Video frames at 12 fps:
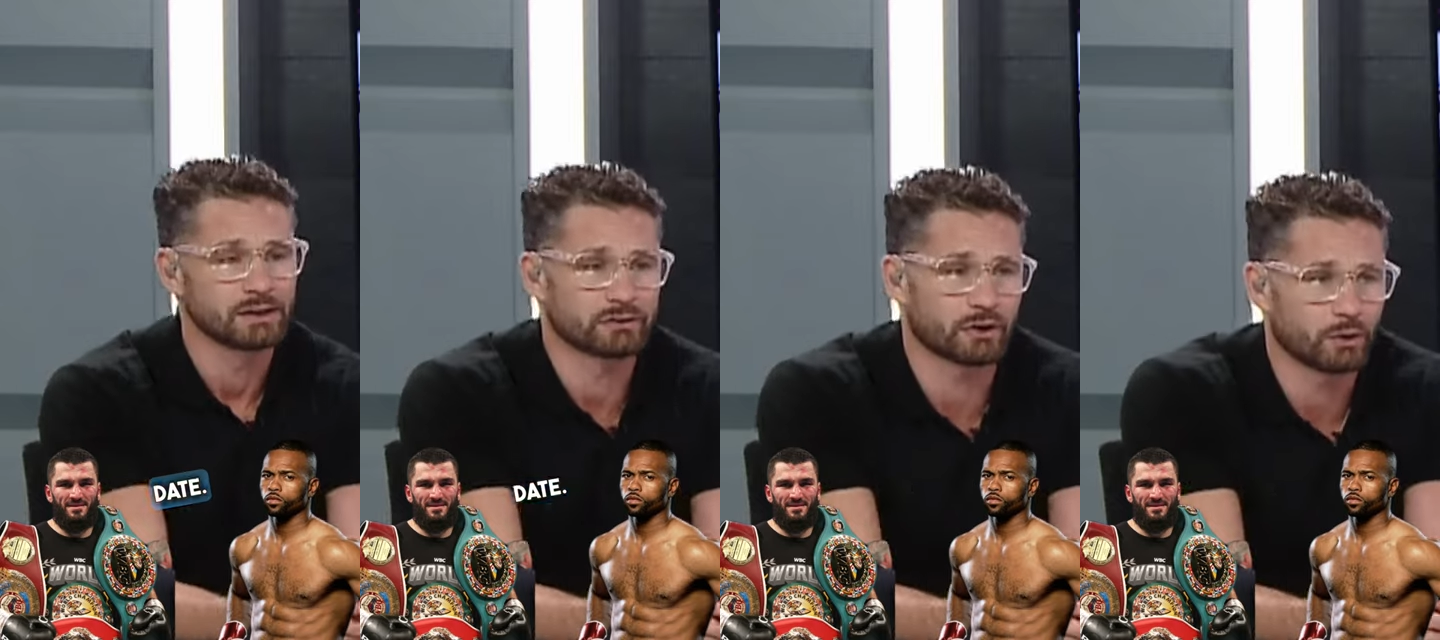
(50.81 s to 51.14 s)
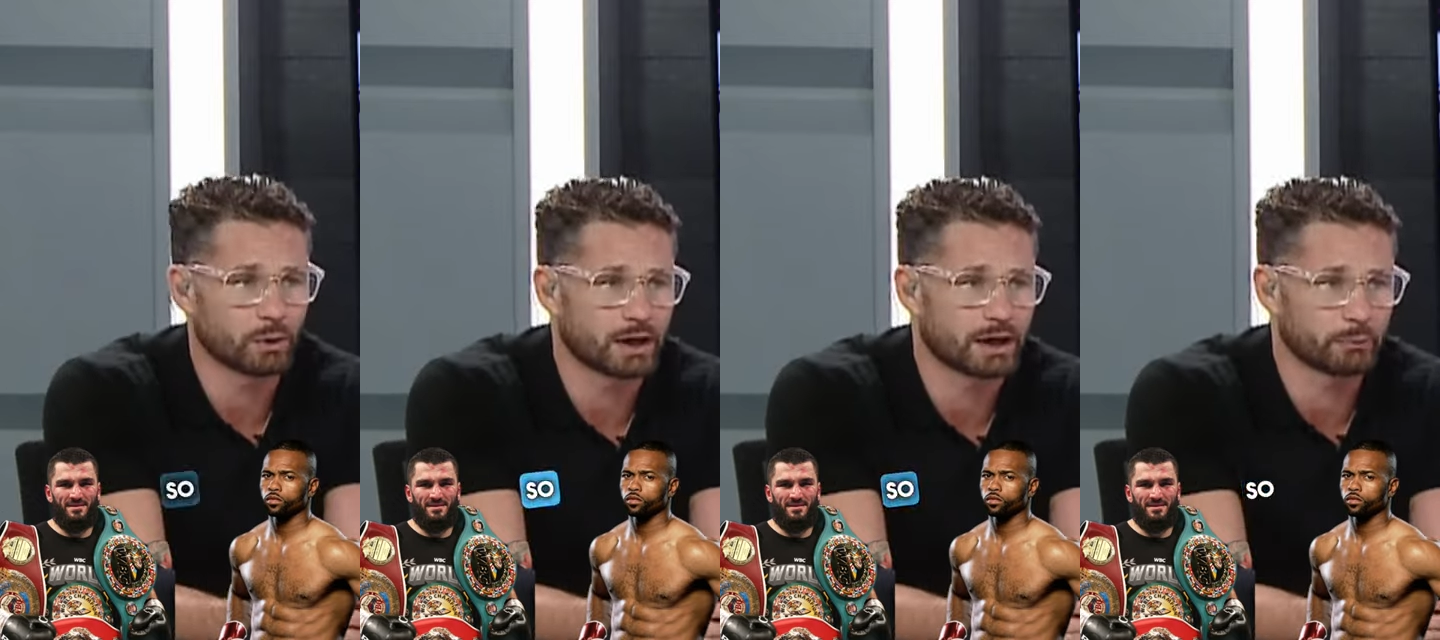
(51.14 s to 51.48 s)

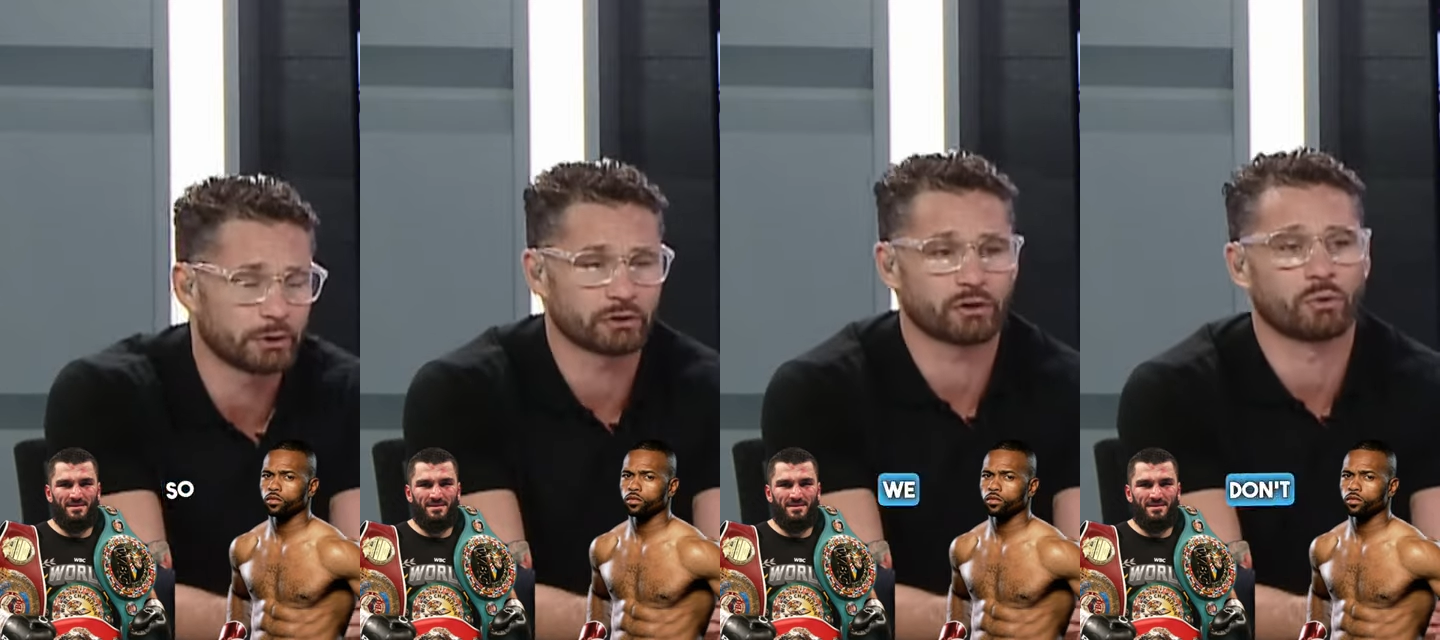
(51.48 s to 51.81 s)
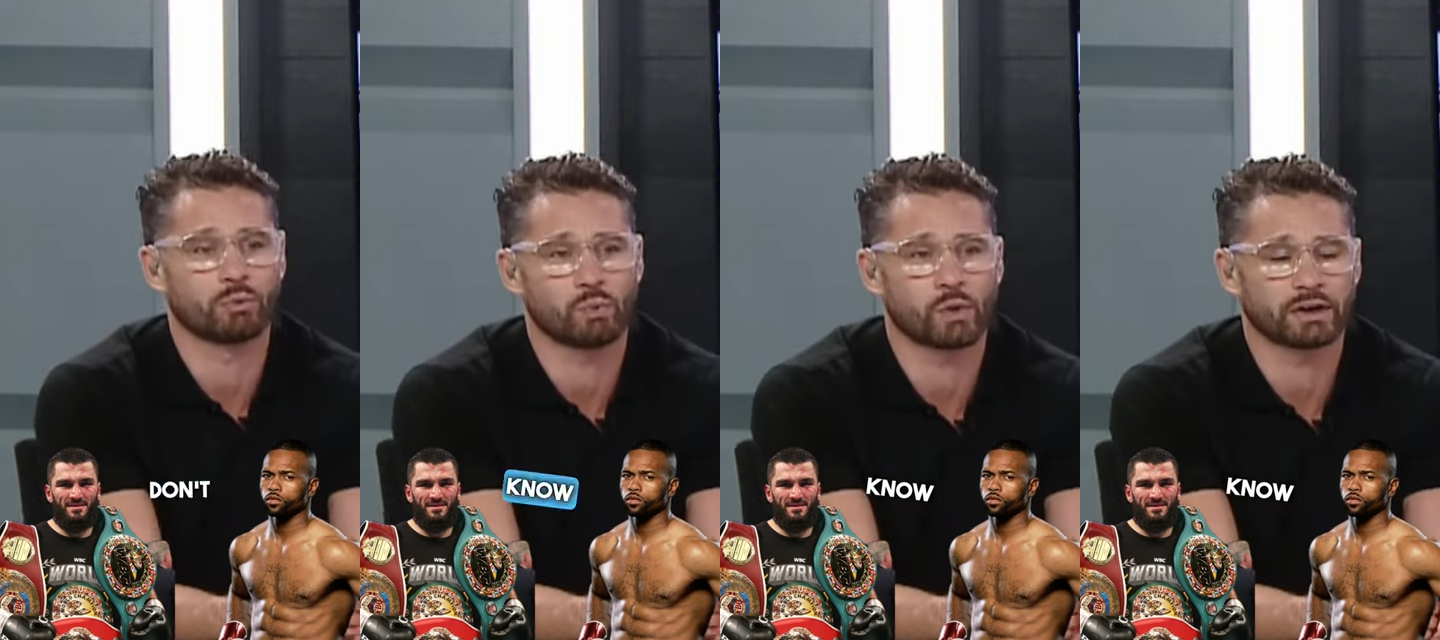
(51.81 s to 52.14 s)
So uh, we don't
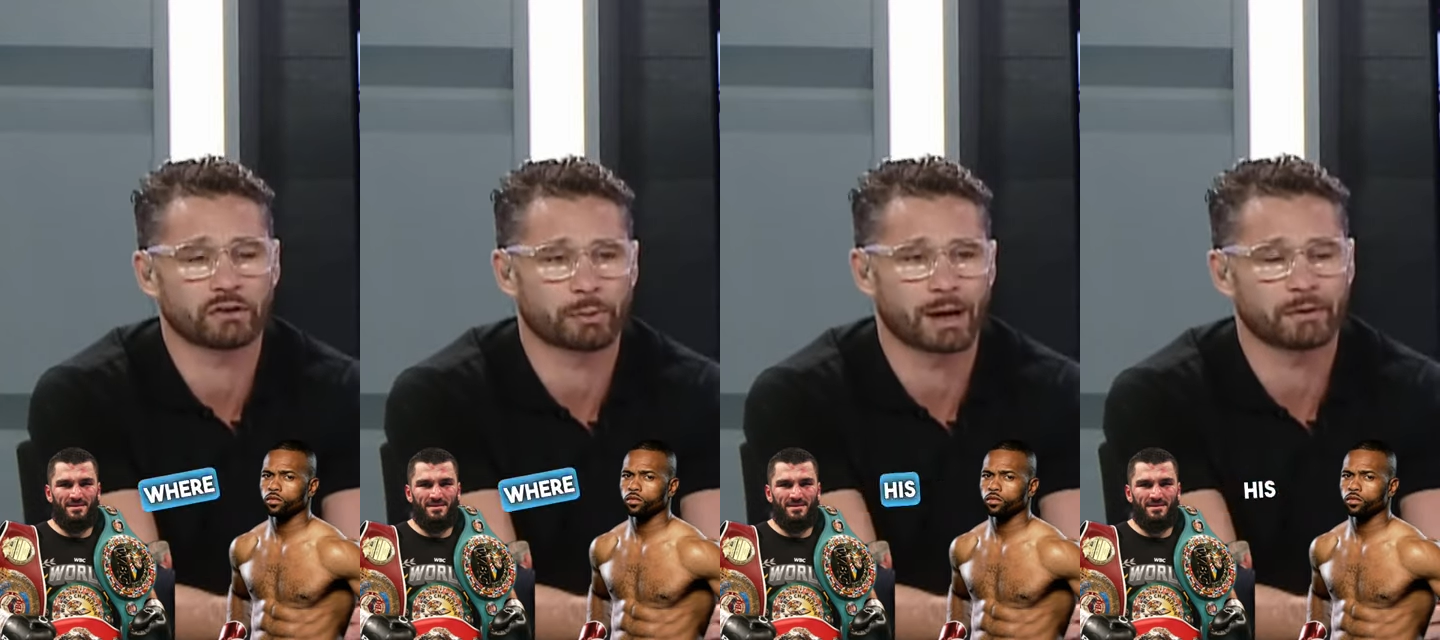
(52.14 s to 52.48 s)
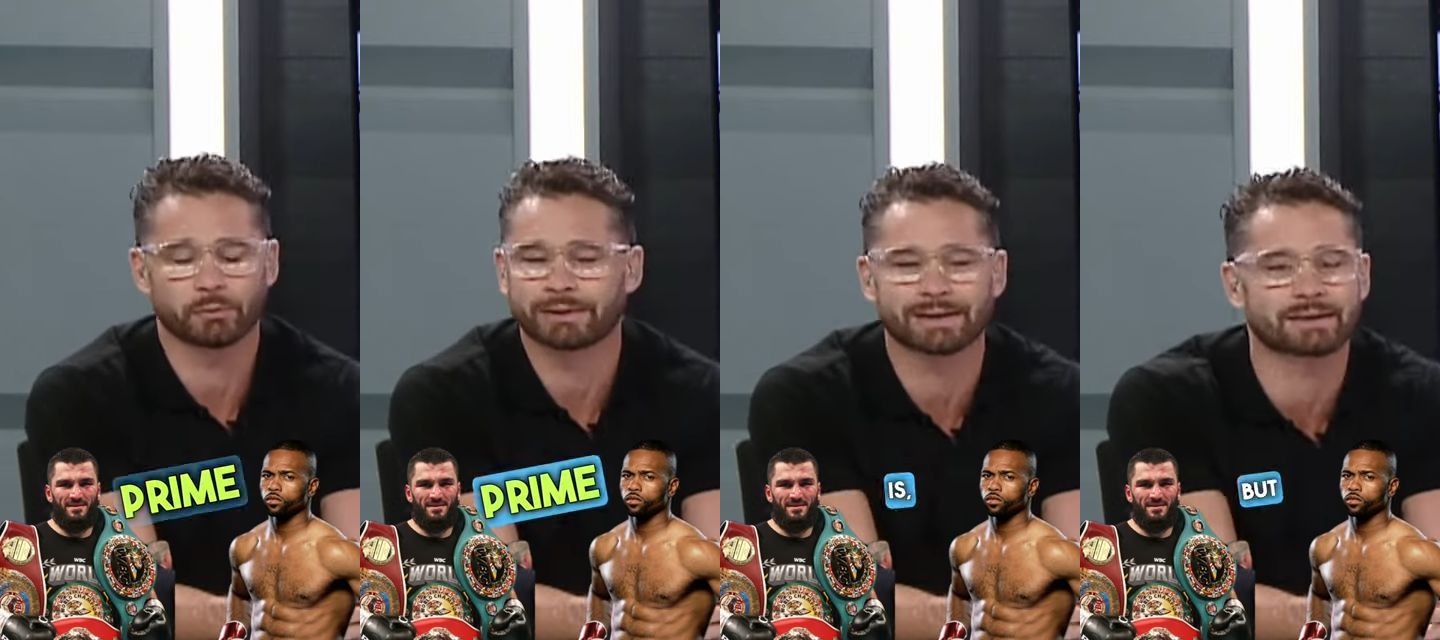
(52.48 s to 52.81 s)
know where his prime
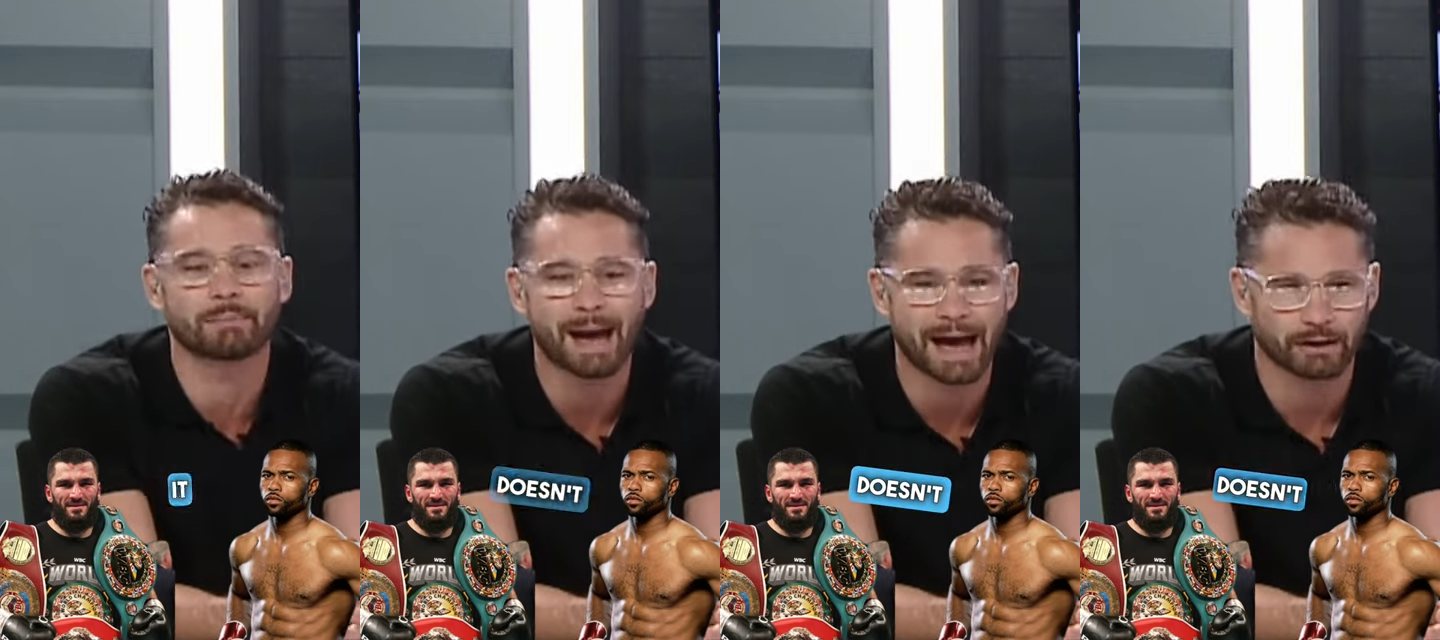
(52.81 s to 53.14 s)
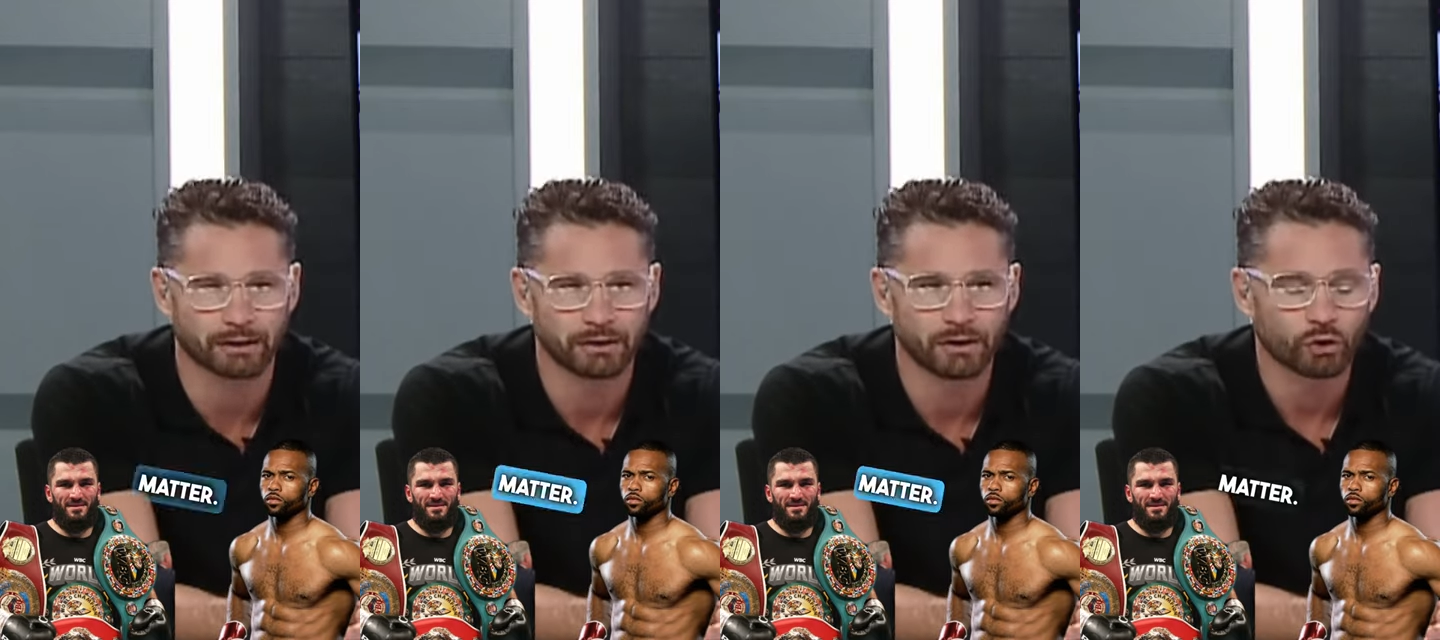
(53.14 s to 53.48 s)
is, but it doesn't matter.